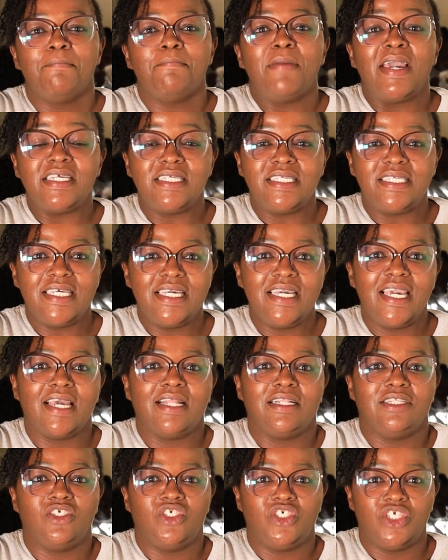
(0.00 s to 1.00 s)
My
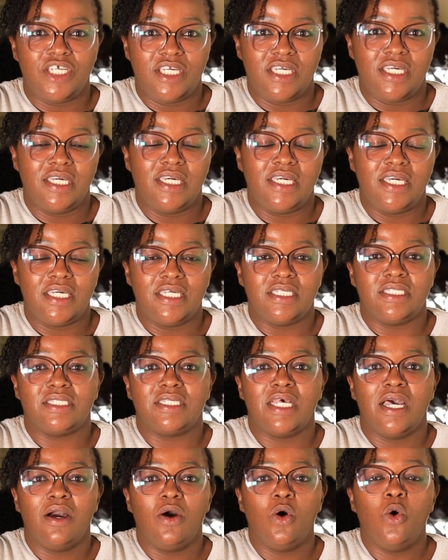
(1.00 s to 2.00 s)
CLG
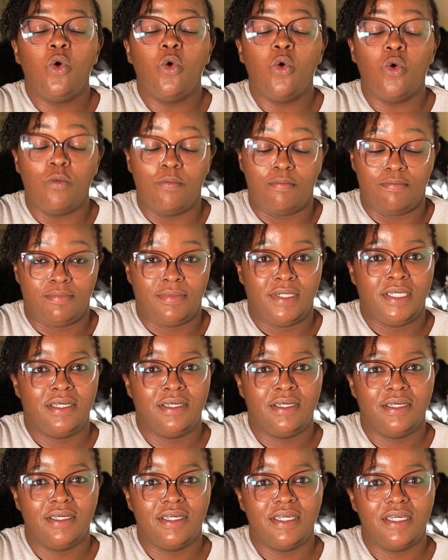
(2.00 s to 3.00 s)
is home.
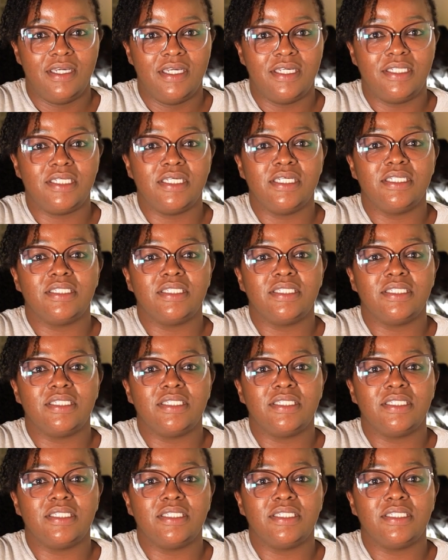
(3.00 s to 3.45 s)
It